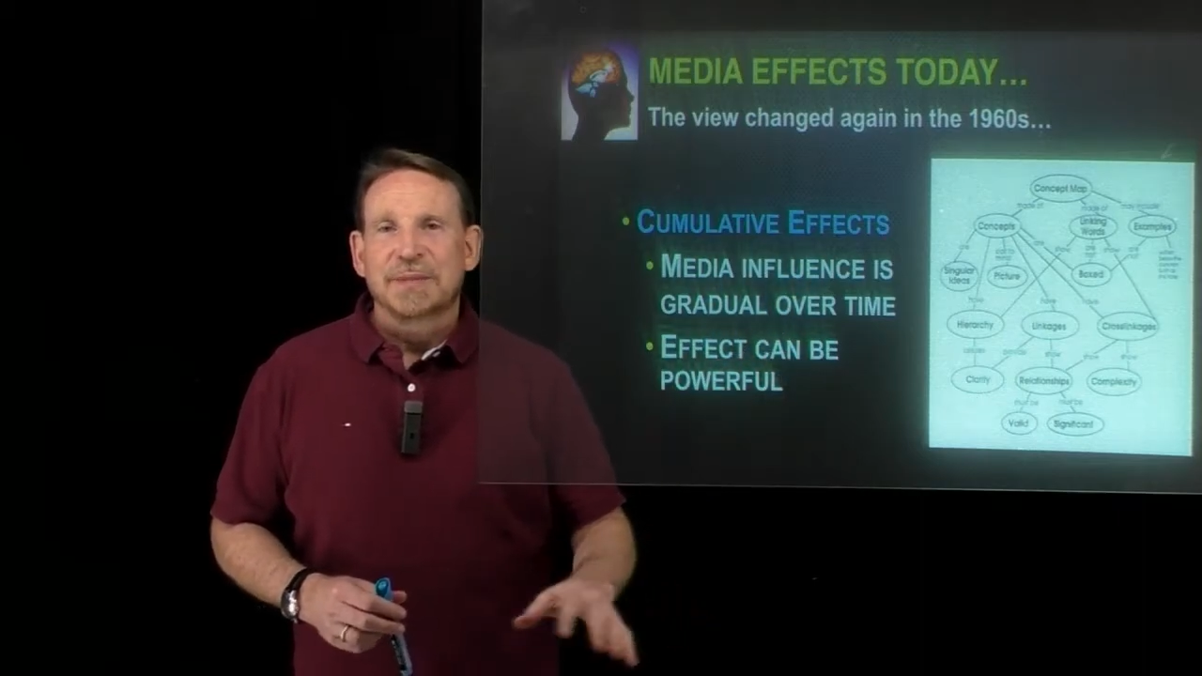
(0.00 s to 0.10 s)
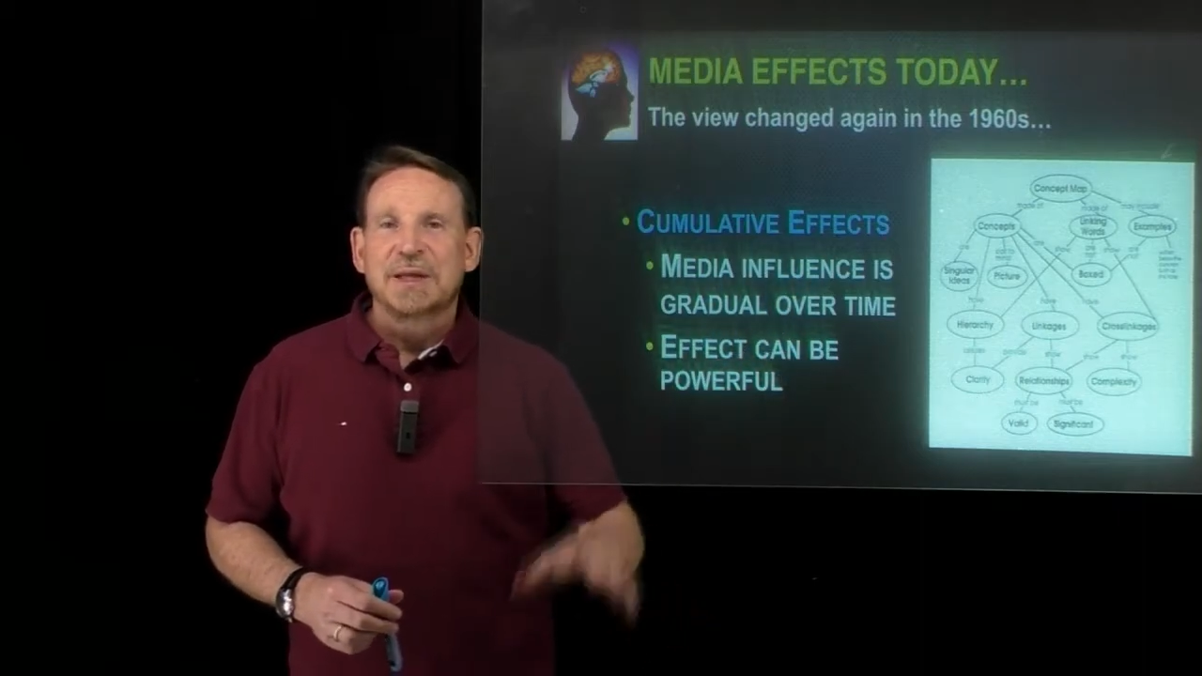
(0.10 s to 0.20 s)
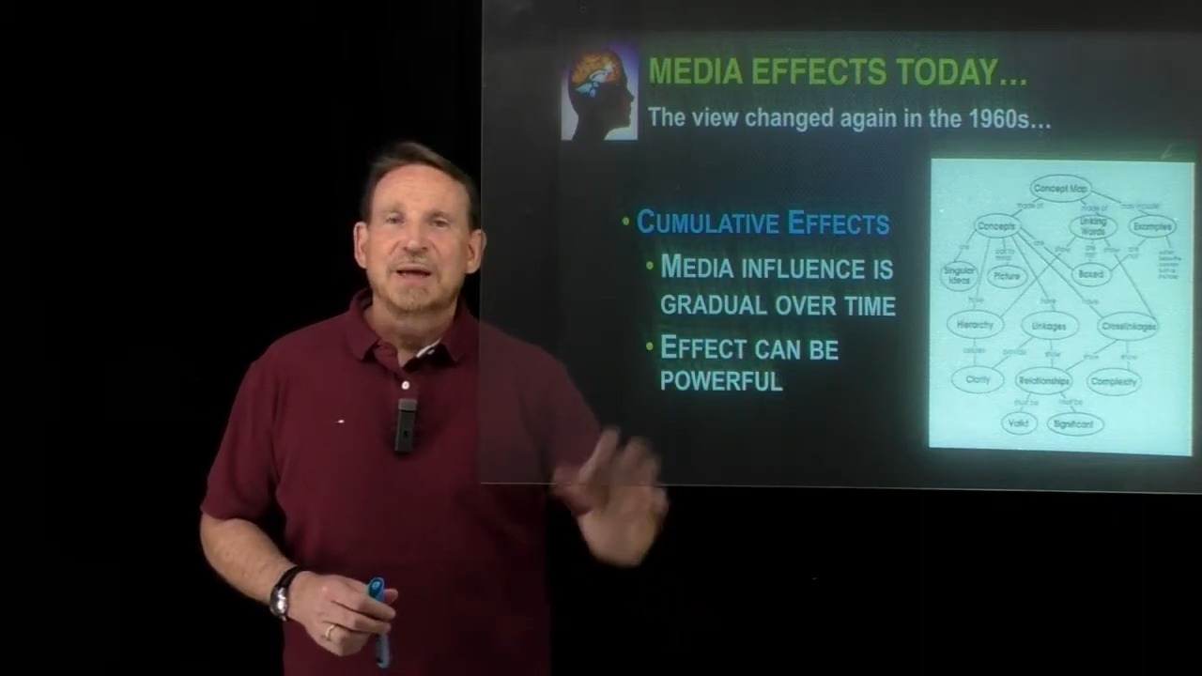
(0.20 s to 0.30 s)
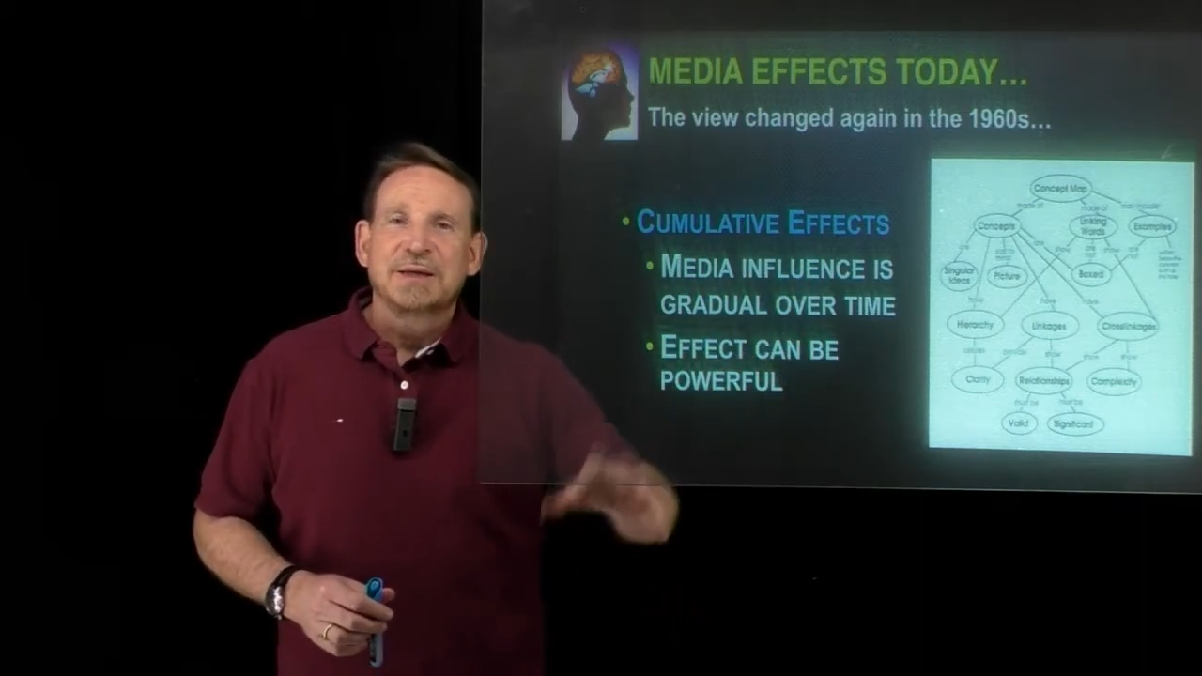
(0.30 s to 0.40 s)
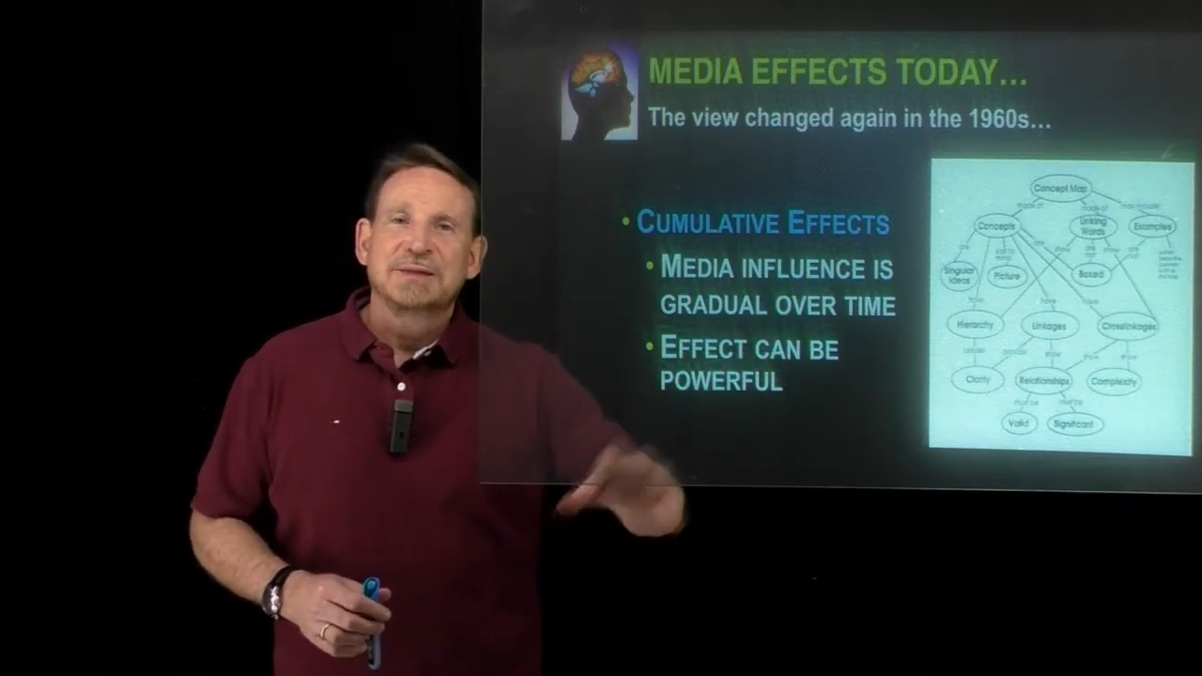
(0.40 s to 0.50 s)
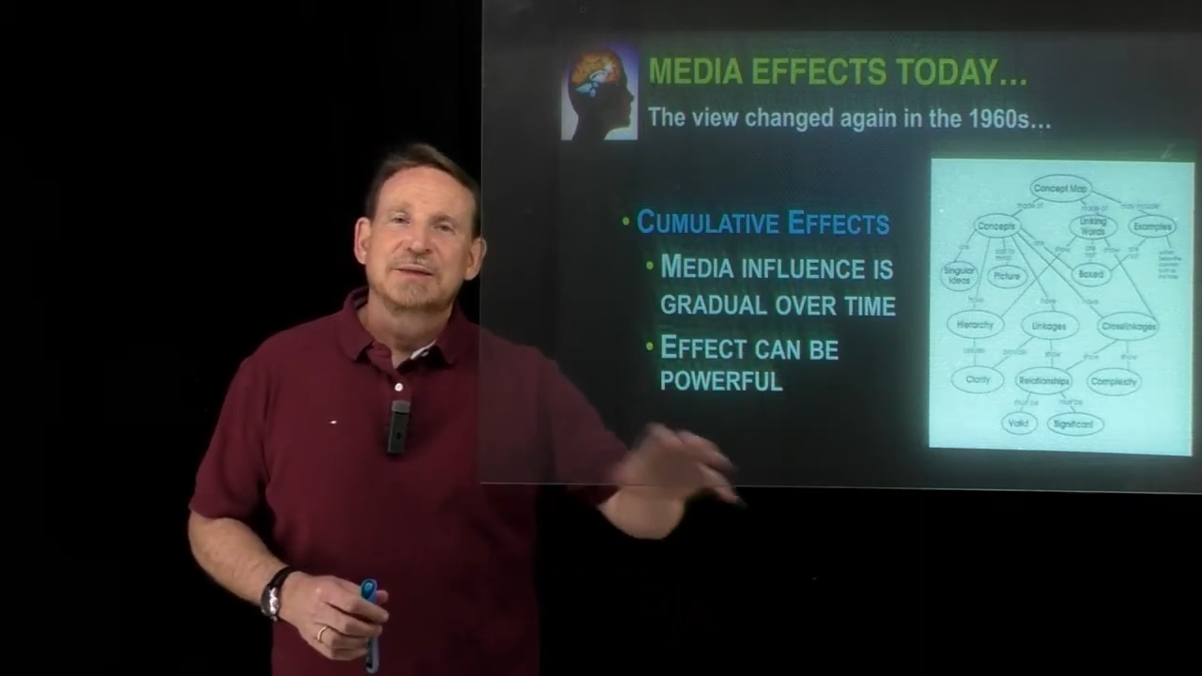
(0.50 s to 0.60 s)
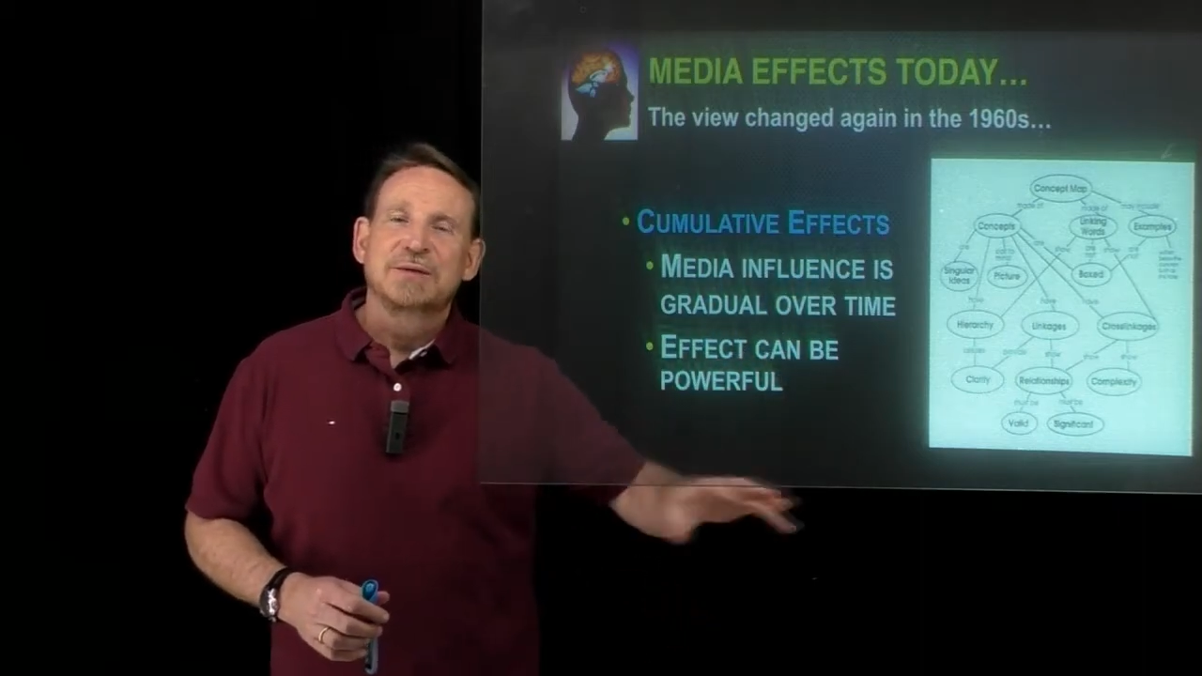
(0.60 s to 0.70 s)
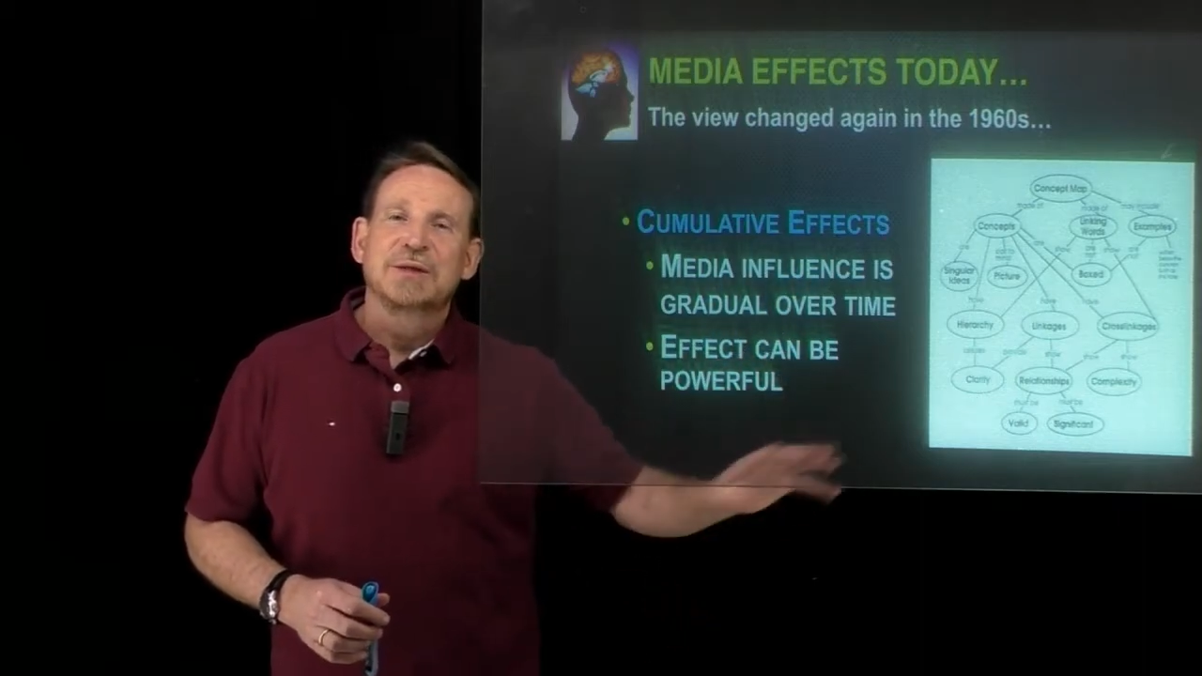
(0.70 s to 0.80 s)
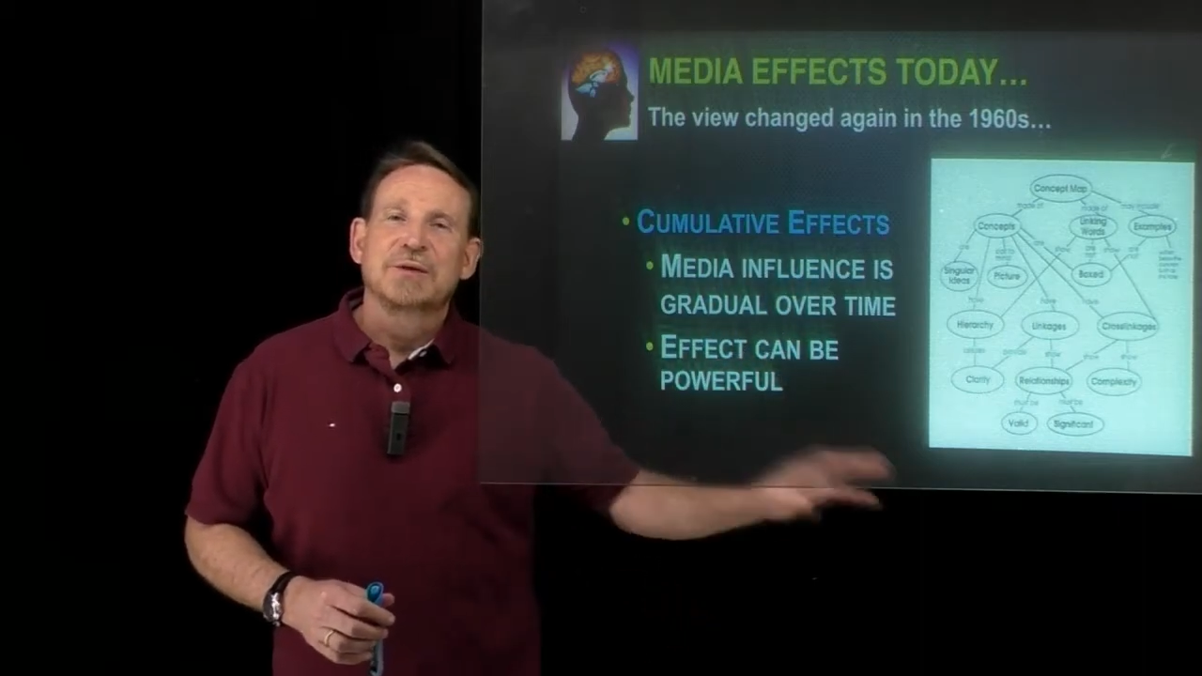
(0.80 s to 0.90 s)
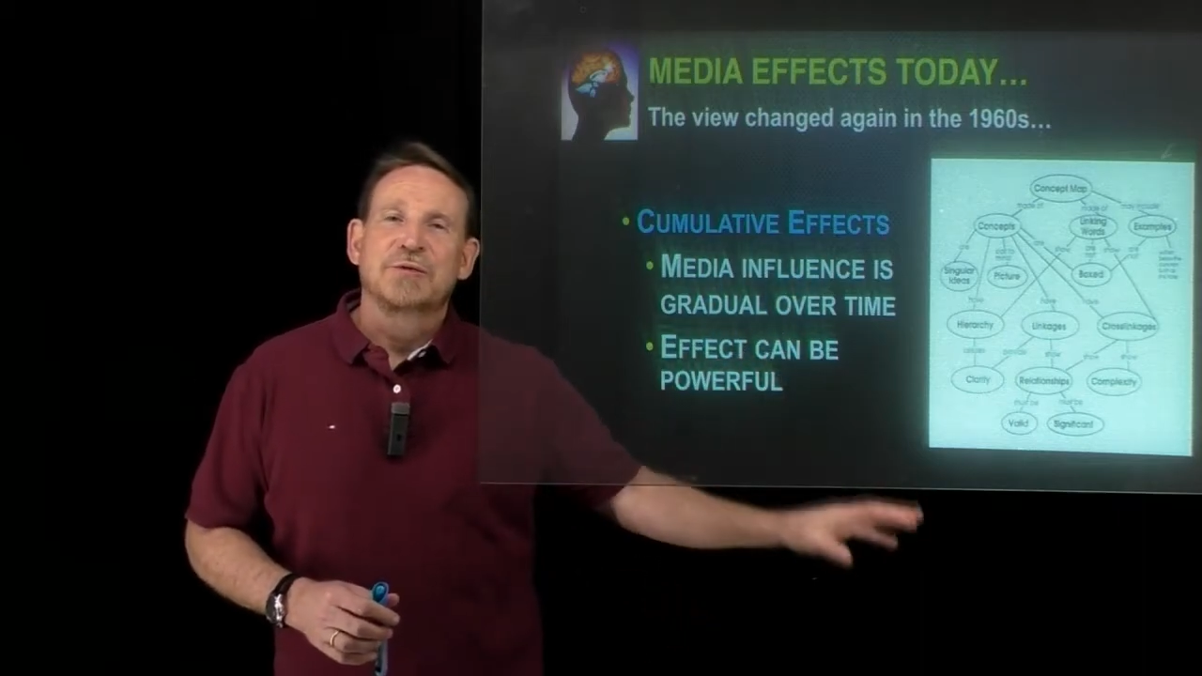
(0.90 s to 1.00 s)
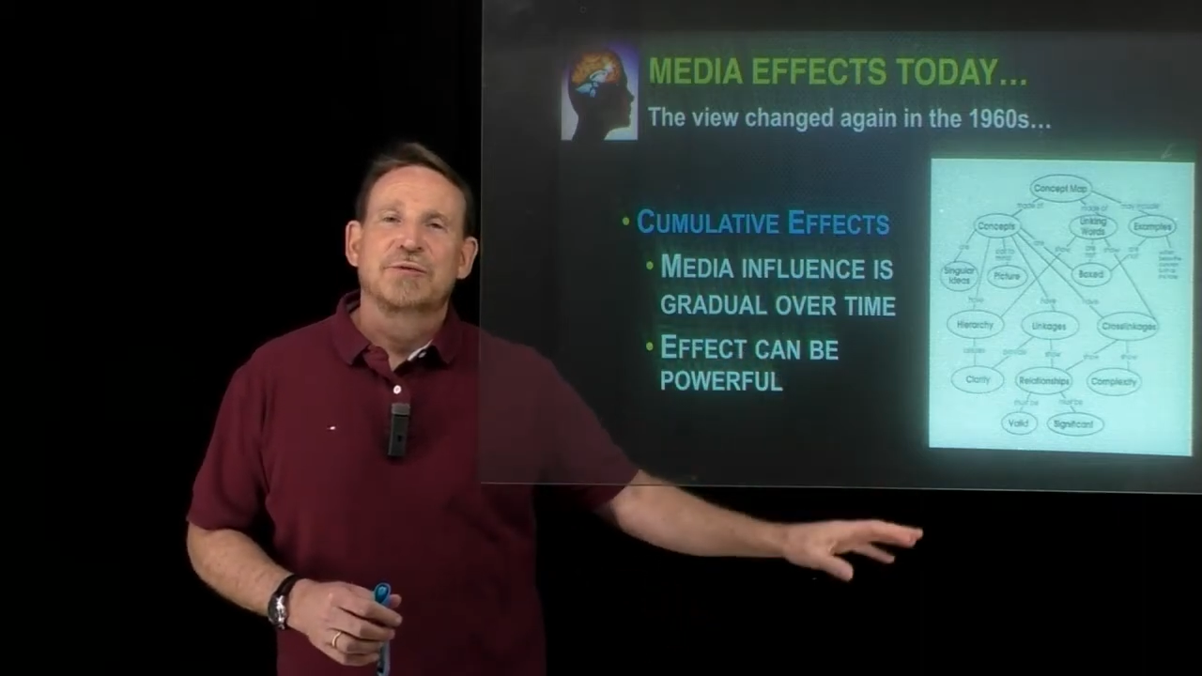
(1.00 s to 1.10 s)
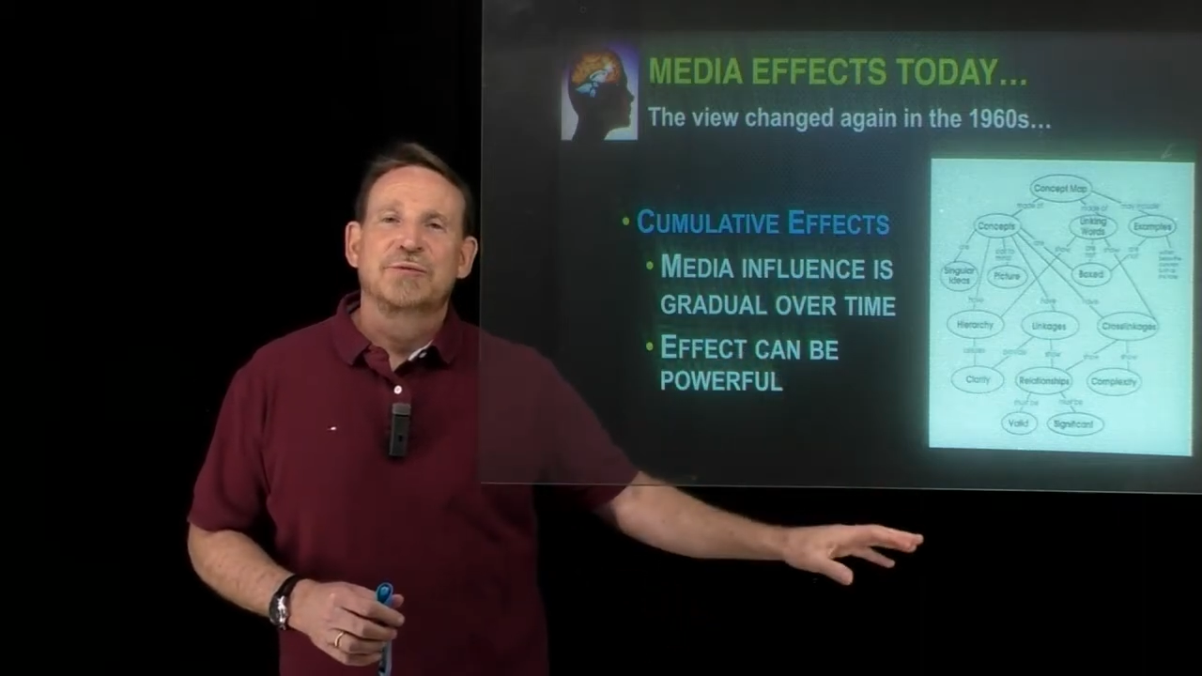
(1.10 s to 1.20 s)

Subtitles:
not necessarily